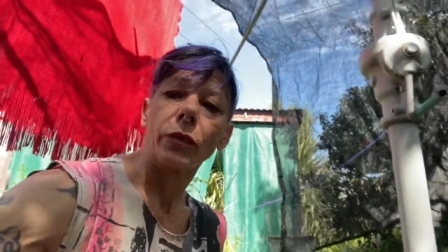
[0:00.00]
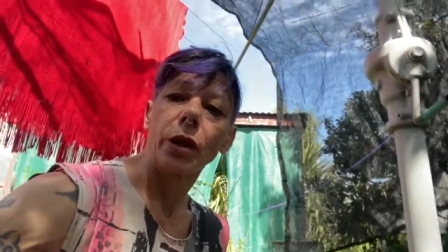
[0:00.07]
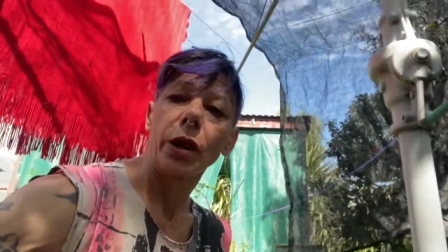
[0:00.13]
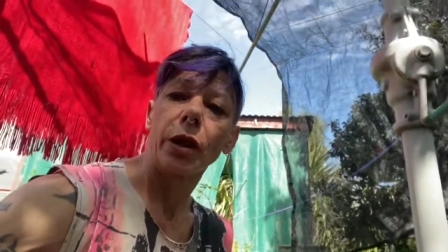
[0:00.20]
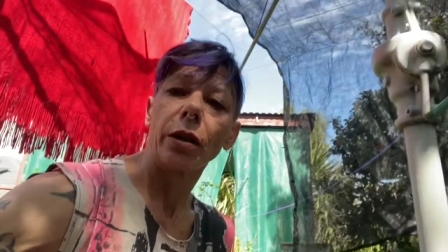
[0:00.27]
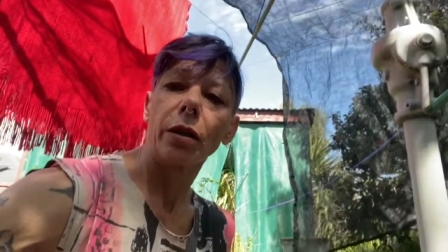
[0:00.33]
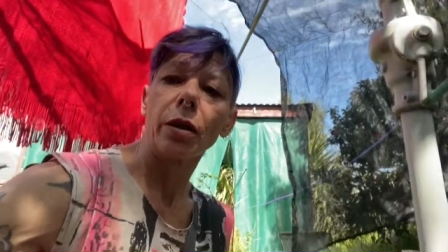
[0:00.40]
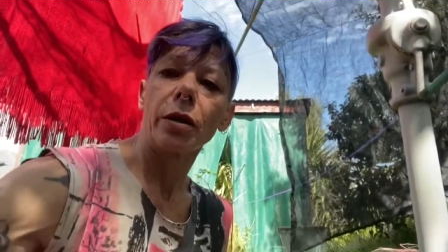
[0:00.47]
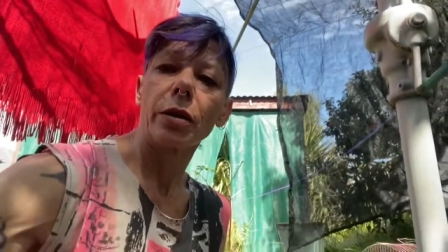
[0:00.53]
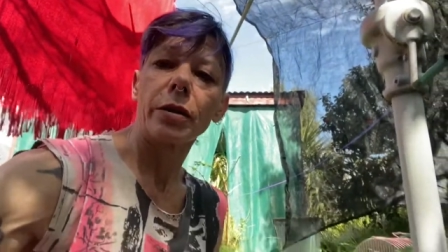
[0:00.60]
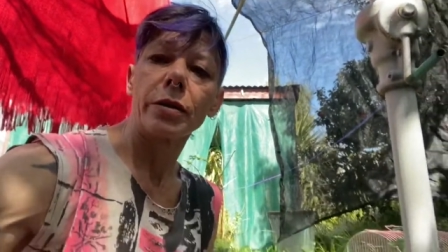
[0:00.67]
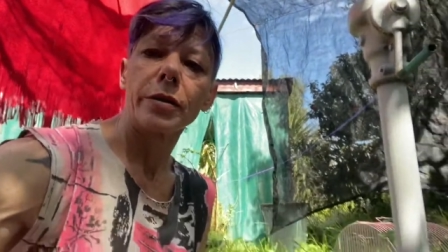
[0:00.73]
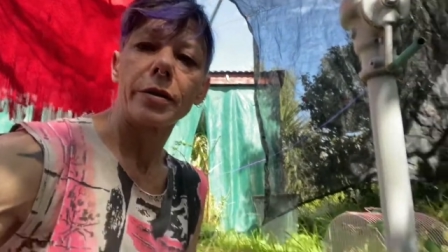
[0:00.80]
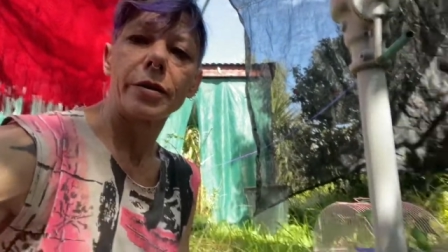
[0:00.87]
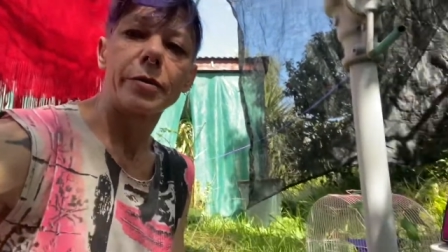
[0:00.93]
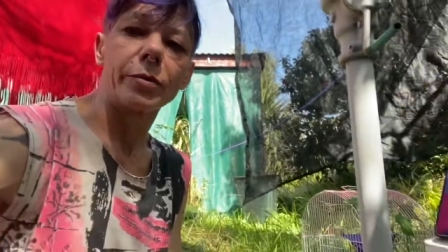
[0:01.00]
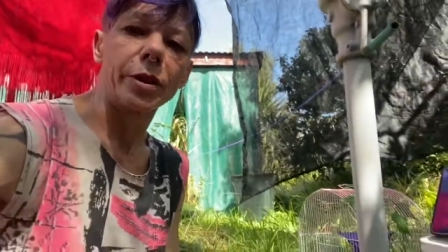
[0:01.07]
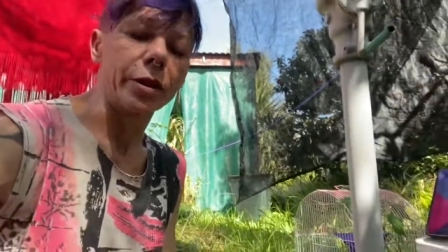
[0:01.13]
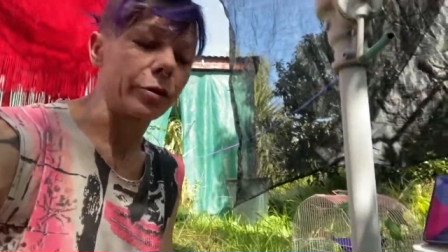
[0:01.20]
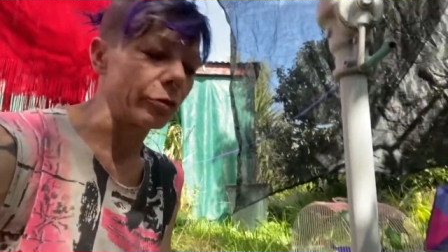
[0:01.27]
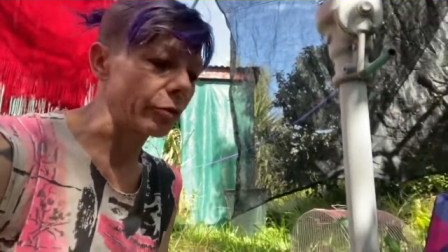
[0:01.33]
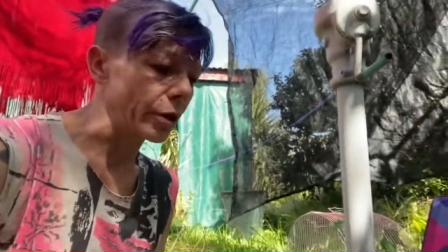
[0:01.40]
Hey guys, me
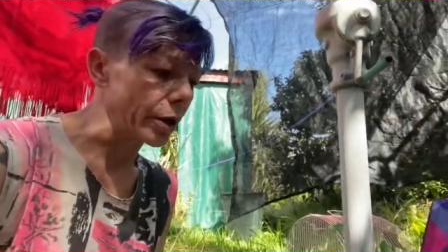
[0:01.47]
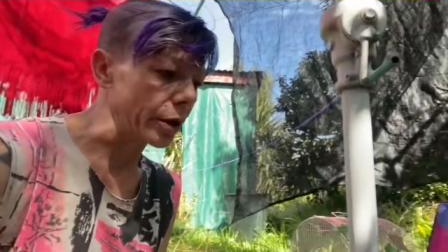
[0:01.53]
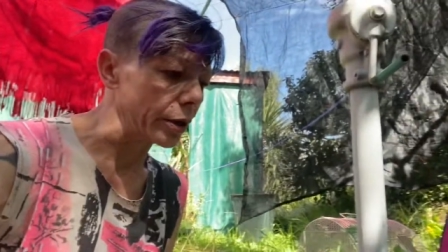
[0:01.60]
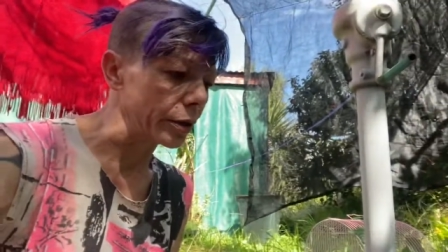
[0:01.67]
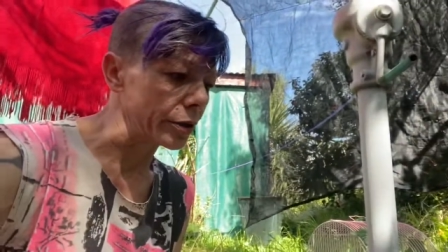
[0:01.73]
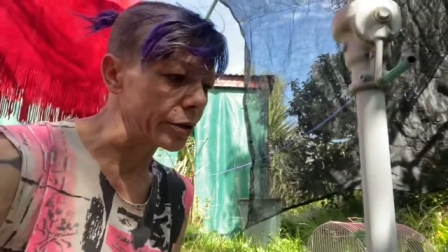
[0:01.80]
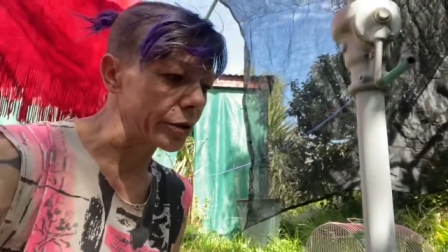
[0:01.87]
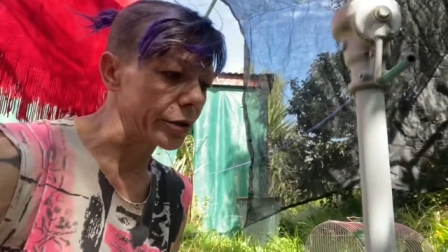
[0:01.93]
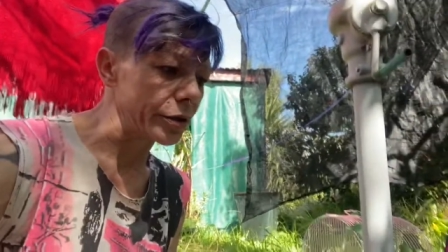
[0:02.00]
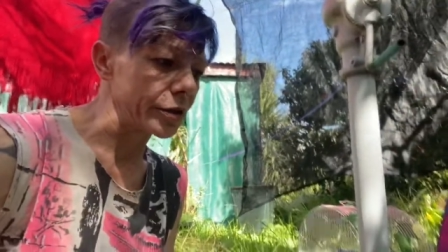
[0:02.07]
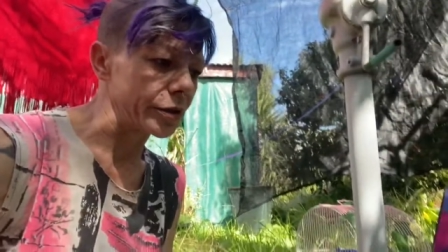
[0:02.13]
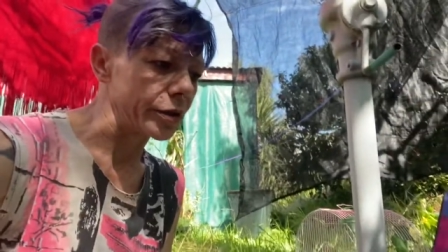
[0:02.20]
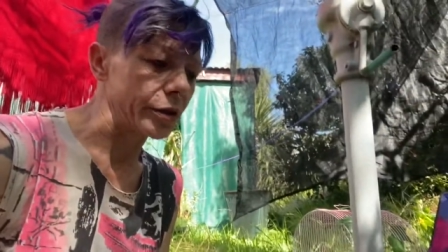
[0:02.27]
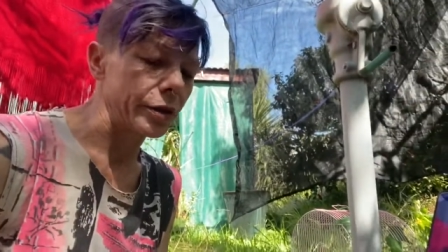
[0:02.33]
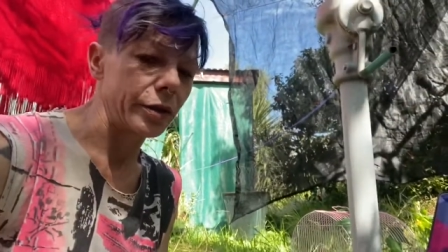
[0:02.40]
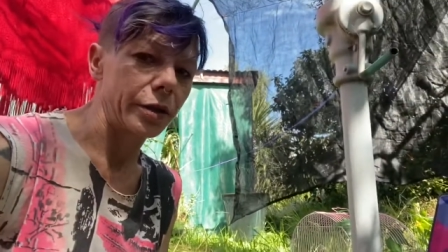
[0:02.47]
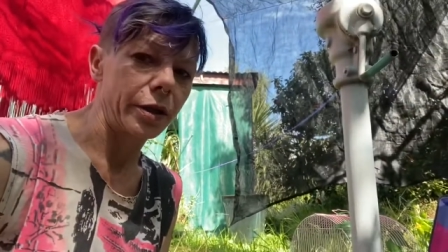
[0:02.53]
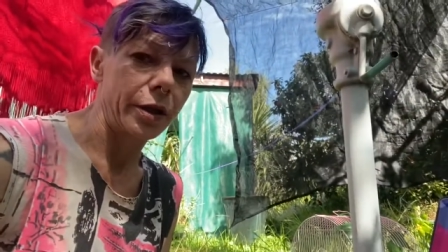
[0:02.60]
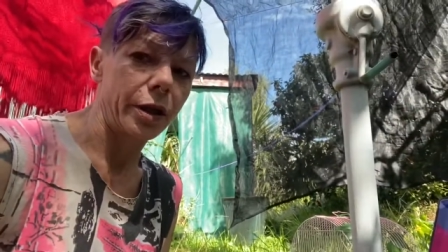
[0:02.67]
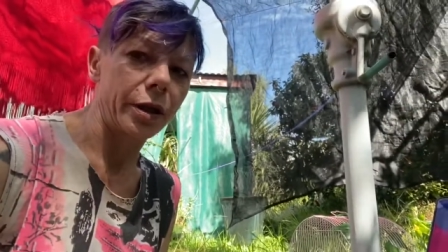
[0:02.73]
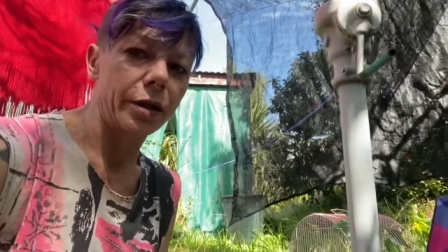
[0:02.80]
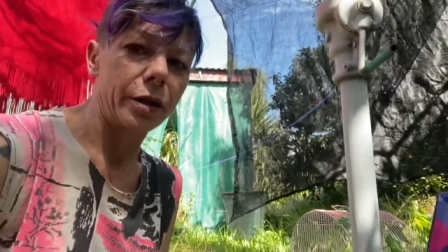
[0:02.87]
and the rat are just uh,
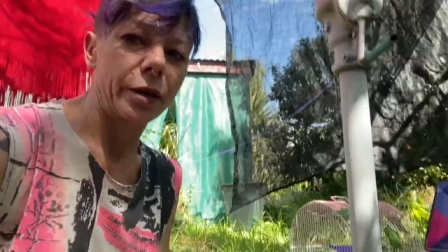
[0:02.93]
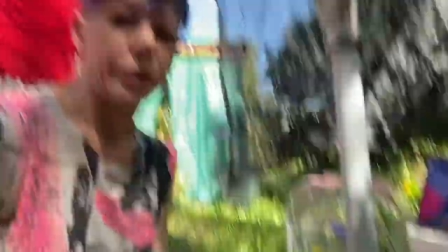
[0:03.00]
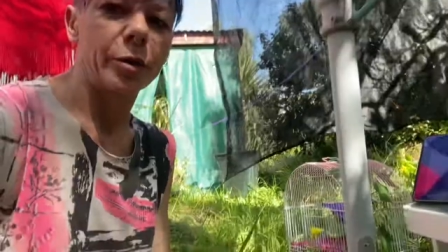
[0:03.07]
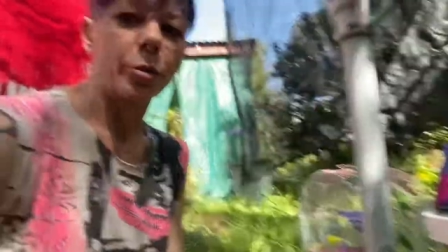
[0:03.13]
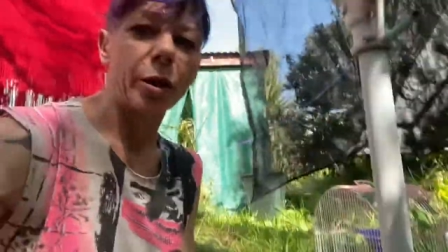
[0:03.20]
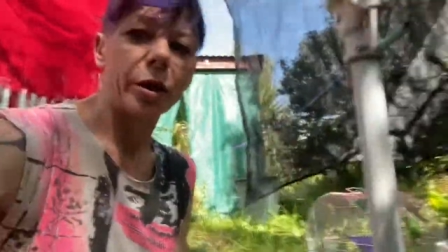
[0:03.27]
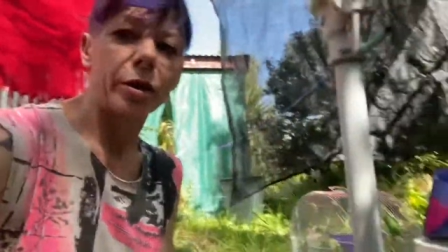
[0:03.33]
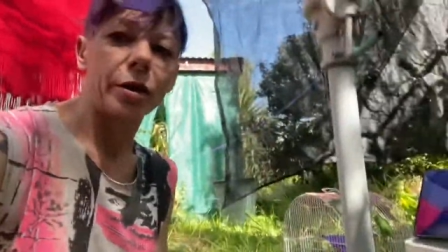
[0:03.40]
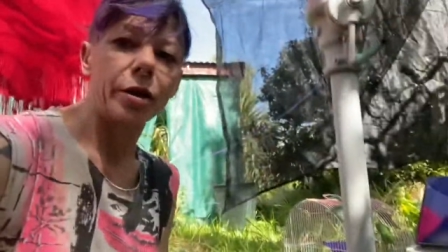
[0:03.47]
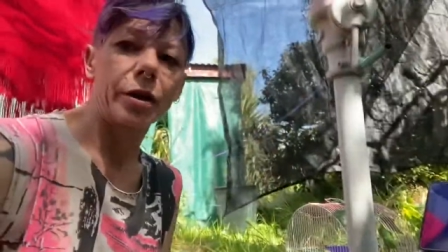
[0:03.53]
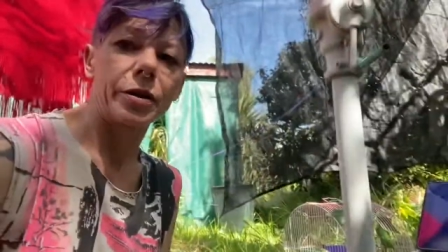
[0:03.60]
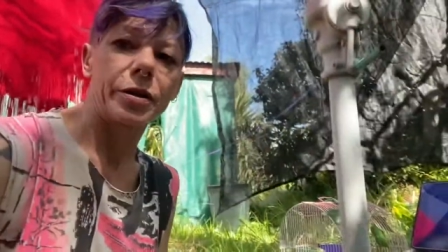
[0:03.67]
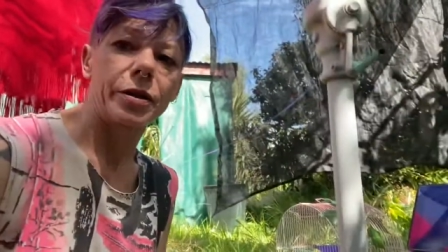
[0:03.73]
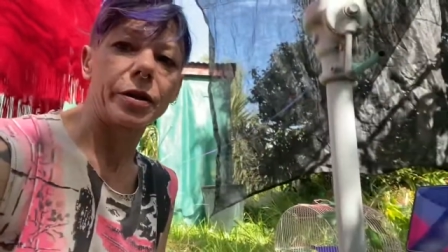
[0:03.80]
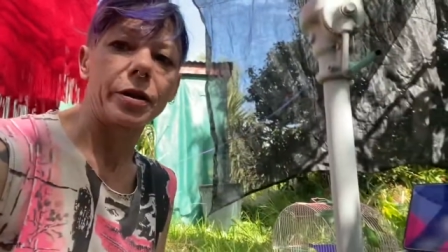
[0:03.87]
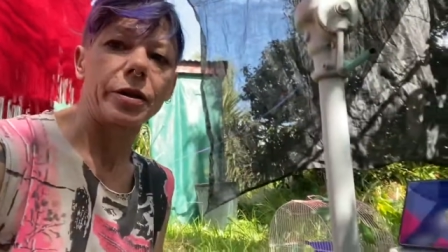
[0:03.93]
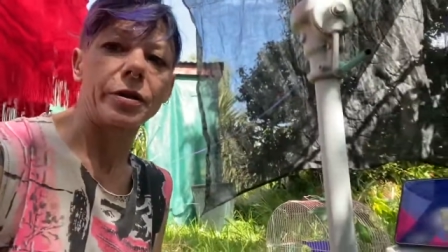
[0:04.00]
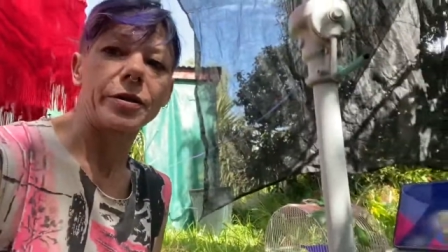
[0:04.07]
hanging out in the backyard today.